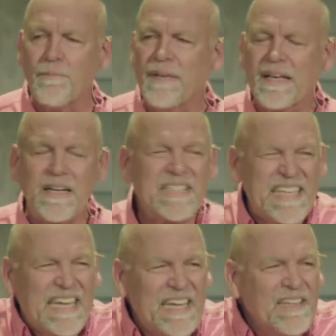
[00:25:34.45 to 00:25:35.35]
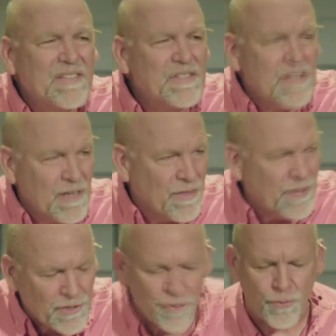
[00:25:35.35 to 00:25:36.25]
because it is the
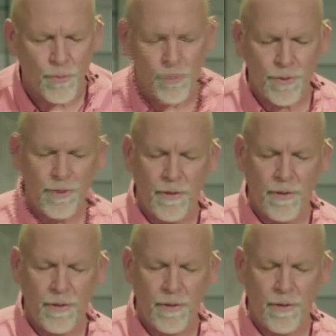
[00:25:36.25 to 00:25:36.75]
truth.